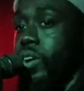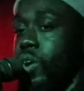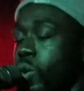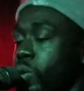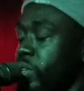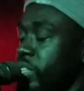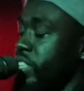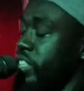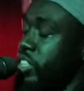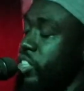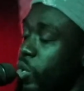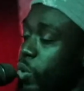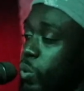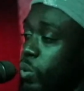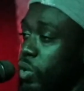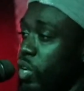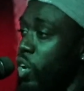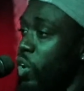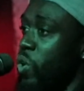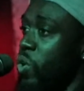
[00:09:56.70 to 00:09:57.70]
only
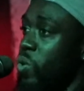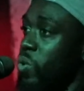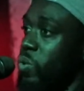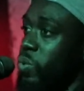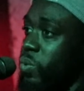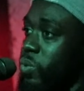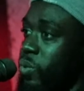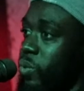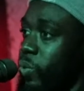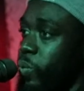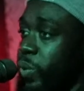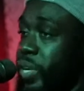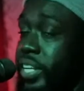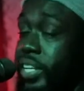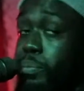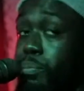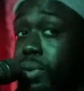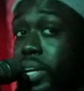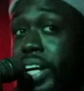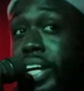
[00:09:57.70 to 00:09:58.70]
so long we
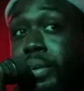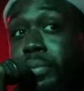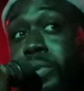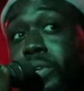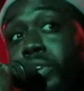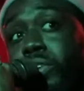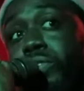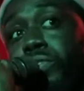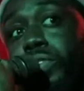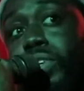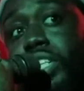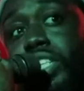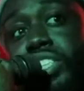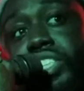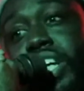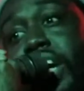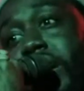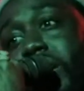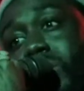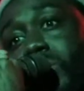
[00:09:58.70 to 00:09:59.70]
can blame them for the
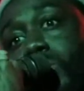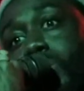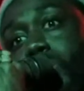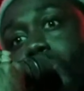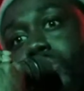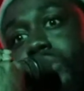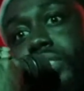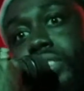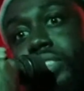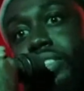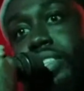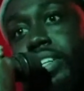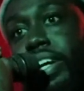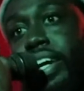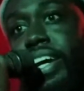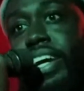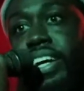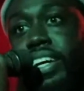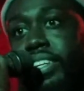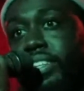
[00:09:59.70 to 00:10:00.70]
shackles
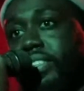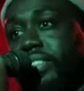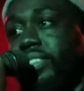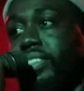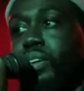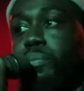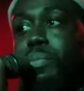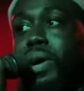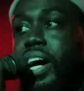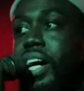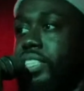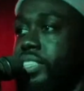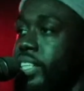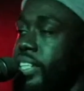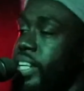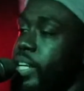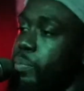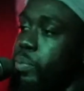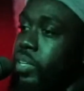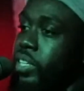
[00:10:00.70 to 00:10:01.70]
and the
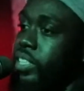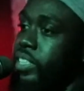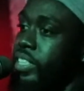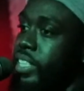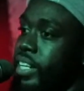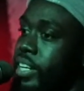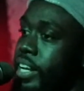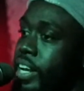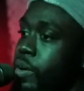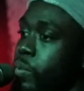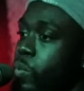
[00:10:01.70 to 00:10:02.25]
mindset they put us in.